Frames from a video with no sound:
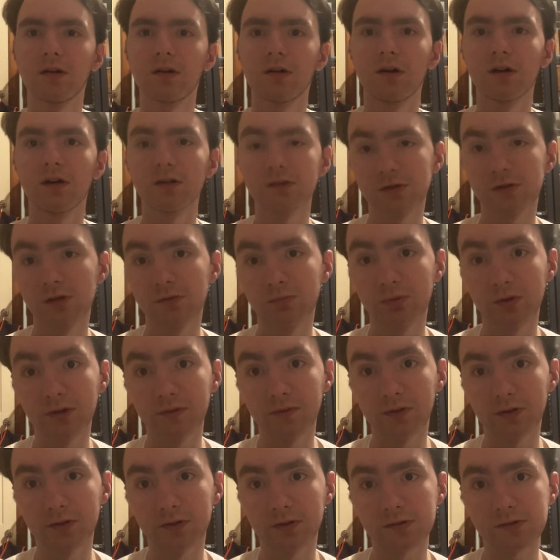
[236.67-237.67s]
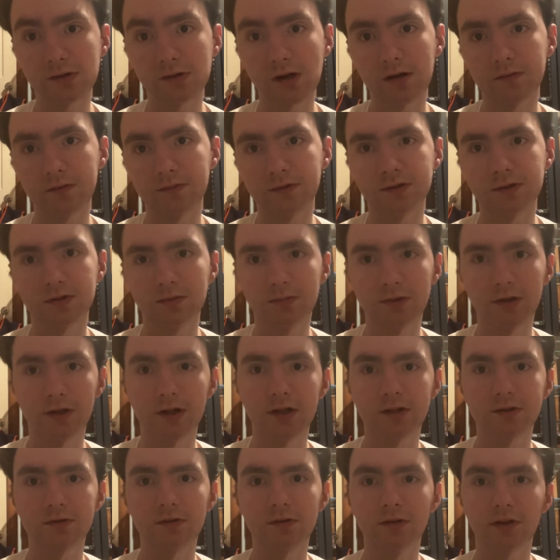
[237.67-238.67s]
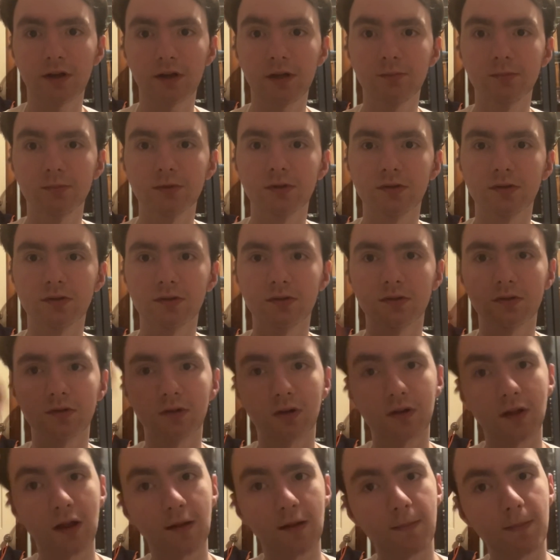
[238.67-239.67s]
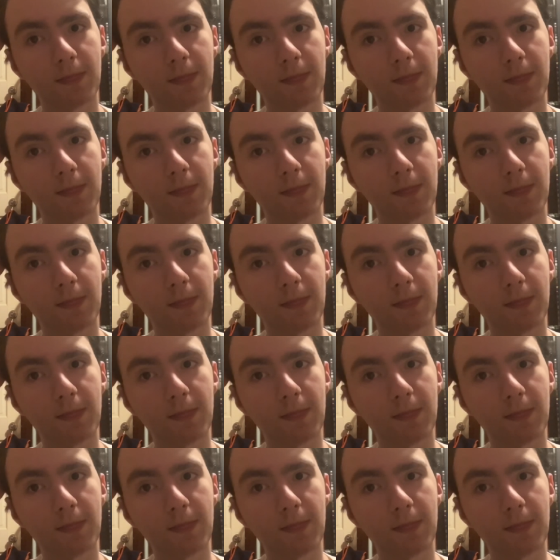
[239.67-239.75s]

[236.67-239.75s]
Also pretty fun to drive in some of the NASCAR games and all that.